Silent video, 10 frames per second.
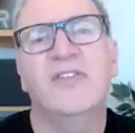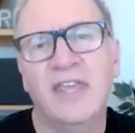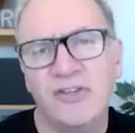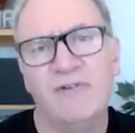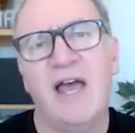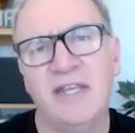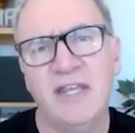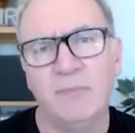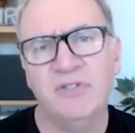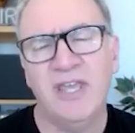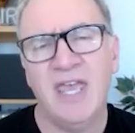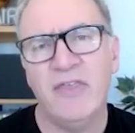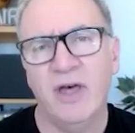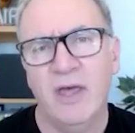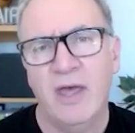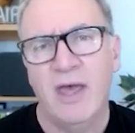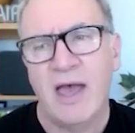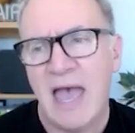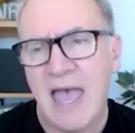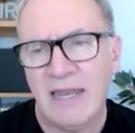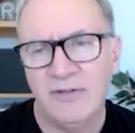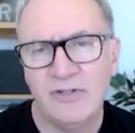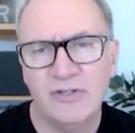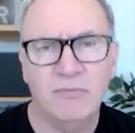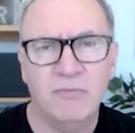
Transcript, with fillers: things are adding up together, and